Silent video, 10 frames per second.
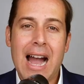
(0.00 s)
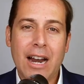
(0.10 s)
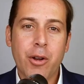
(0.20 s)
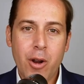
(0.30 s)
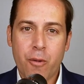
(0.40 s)
I
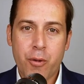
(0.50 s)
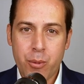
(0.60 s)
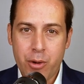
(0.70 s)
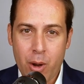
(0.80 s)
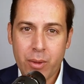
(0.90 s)
don't know if you
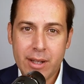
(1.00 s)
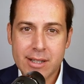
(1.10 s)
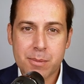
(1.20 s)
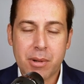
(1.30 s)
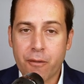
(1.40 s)
know
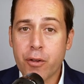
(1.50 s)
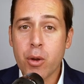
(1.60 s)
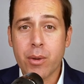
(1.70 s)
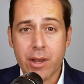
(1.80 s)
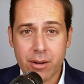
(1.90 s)
this, but a
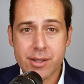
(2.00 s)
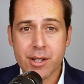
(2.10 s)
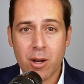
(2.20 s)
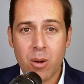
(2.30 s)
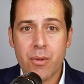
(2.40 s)
few years
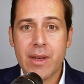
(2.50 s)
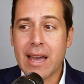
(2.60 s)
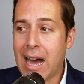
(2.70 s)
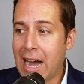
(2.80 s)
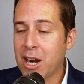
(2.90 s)
ago,
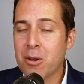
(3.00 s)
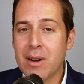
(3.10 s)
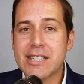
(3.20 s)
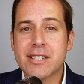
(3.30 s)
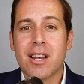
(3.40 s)
the
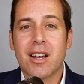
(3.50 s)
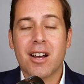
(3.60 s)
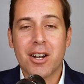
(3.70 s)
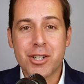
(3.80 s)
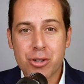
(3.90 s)
IRS
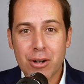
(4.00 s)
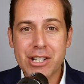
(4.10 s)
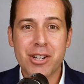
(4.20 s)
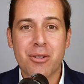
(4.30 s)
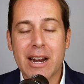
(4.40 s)

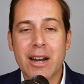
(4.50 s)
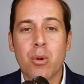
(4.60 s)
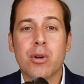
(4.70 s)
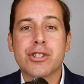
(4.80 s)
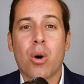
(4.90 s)
attrition rate
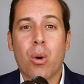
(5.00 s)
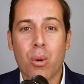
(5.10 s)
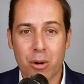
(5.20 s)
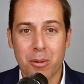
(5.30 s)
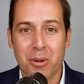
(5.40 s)
was
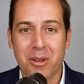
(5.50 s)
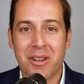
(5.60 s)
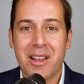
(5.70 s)
horrible.